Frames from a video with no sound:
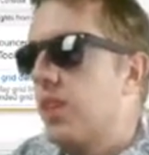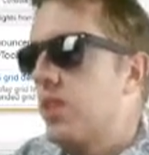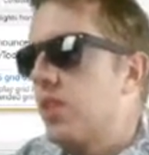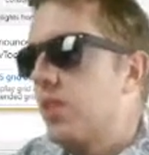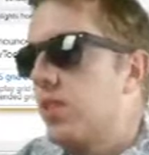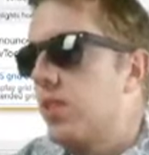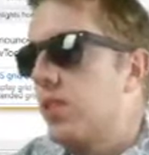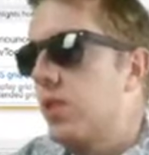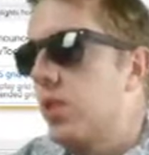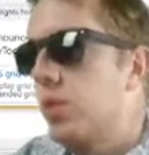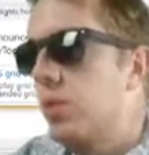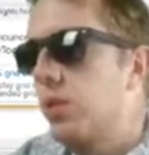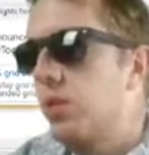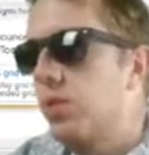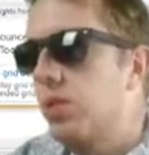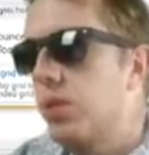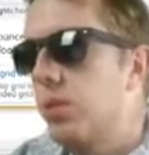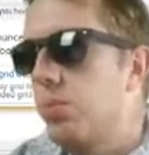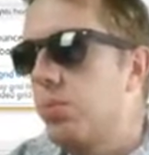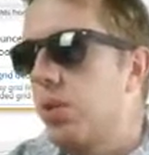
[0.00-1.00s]
So we don't
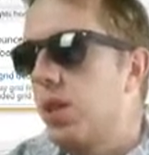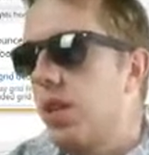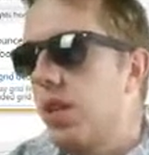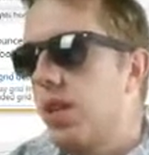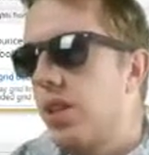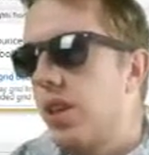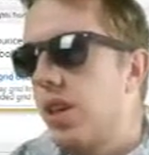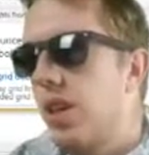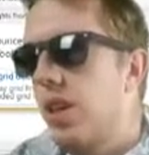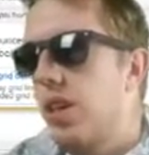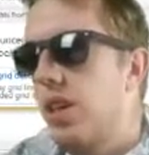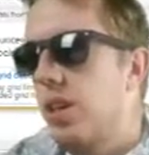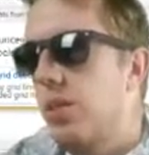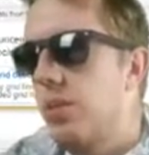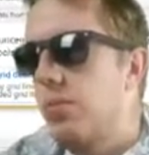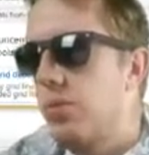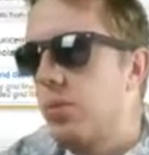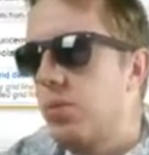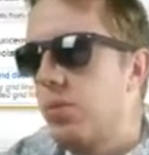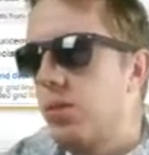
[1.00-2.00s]
need to play that.
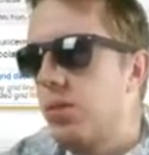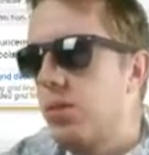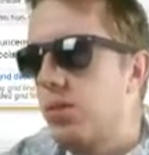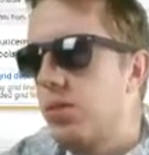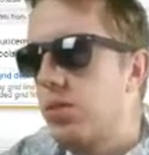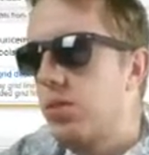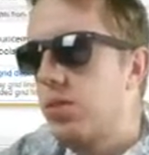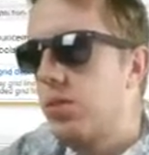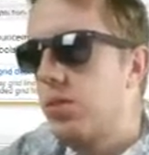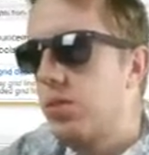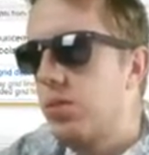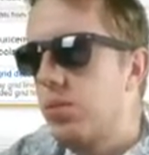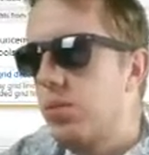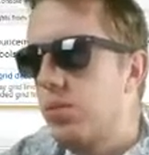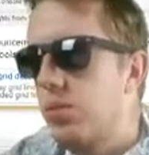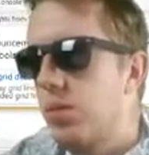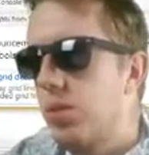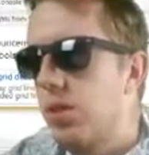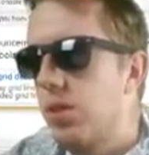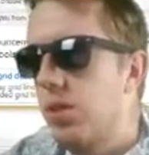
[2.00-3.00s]
I'm going
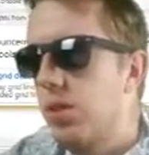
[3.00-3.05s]
to